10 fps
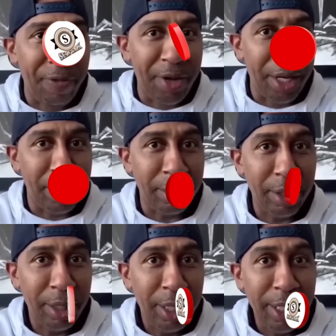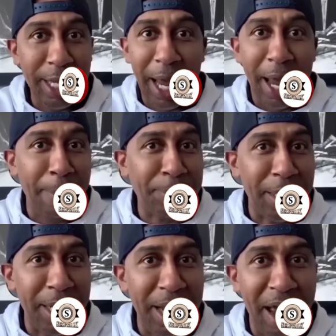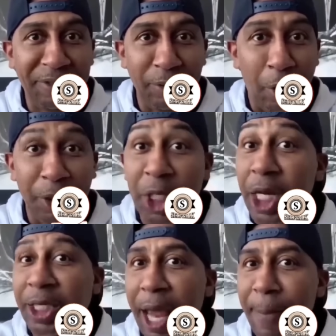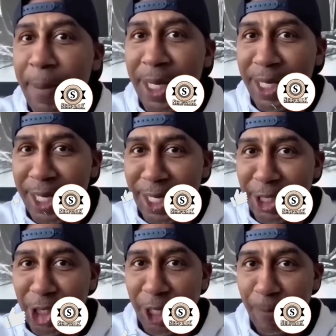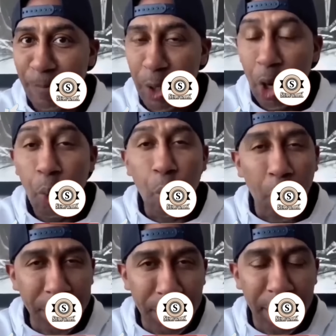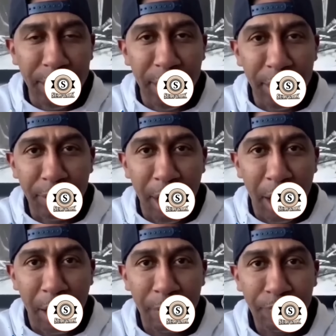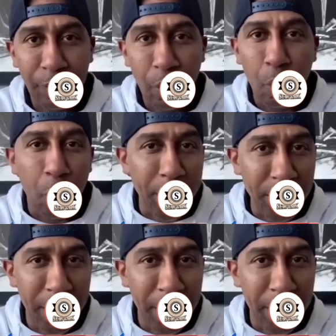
So it's looking like Stephen A. Smith is currently giving LeBron James the Kyrie Irving treatment. And what do I mean by that?